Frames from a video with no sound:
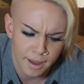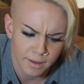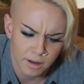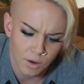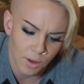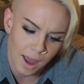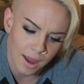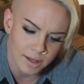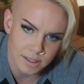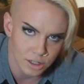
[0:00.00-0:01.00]
you know,
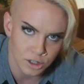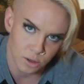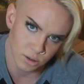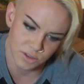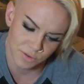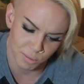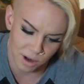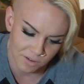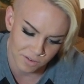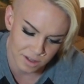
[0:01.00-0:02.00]
eggs and toast for
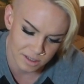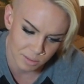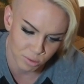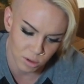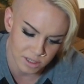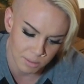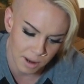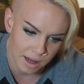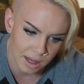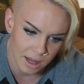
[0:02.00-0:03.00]
breakfast and protein
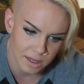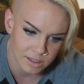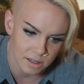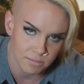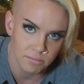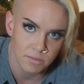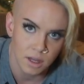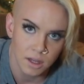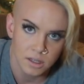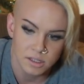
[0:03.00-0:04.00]
pancakes and
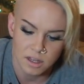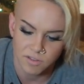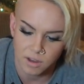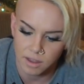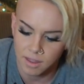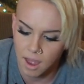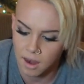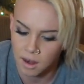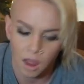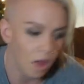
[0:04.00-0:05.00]
stuff like that.
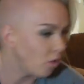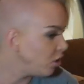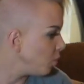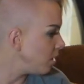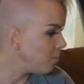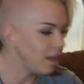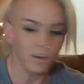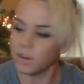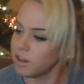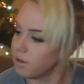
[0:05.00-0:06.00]
Oh, you want to make
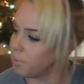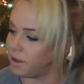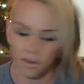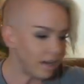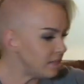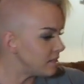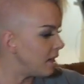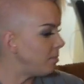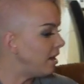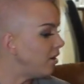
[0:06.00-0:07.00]
your little appearance?
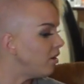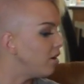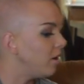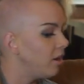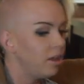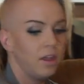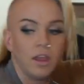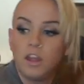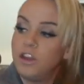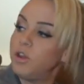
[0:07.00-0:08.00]
Come here.
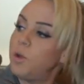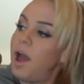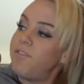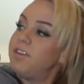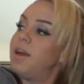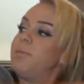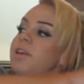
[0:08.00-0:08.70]
No, you have to come